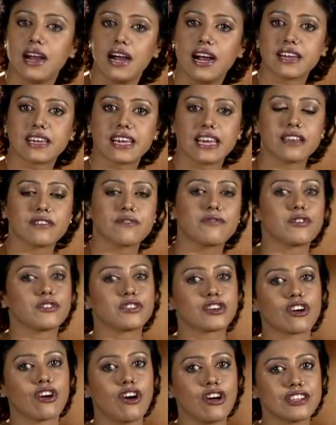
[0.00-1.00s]
Again, for
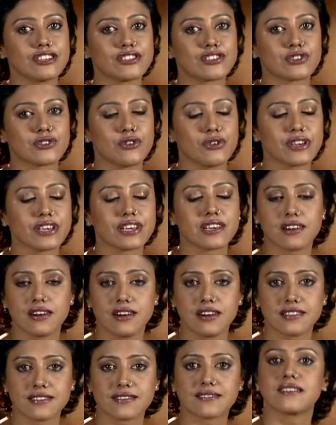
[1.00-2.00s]
the college going
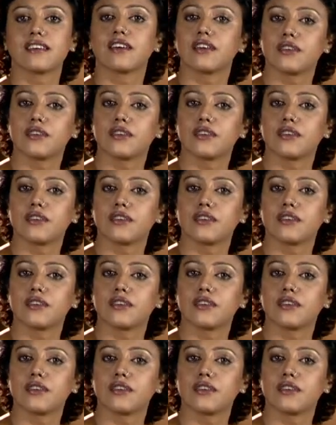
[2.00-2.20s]
girls,